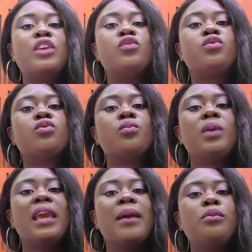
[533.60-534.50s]
to
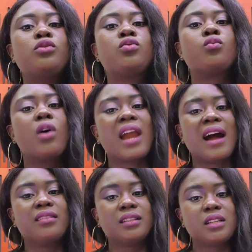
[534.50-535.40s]
be able to work
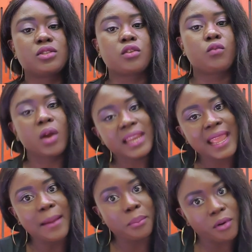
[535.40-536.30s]
out details of what they
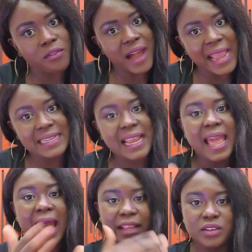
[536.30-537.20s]
can provide,
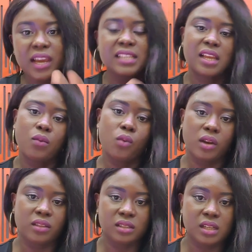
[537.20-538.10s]
and you guys can
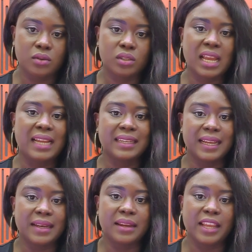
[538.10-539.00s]
work details and
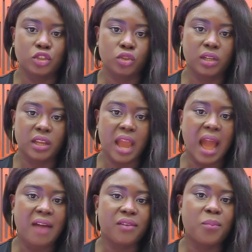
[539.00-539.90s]
then ensure that you
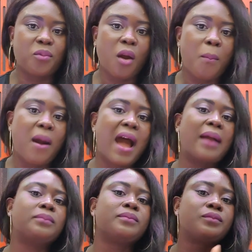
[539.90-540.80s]
have a
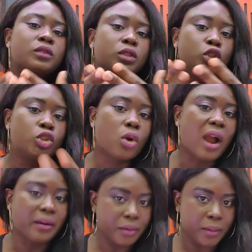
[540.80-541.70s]
proper show
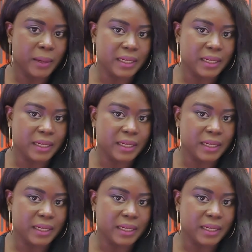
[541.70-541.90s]
agreement.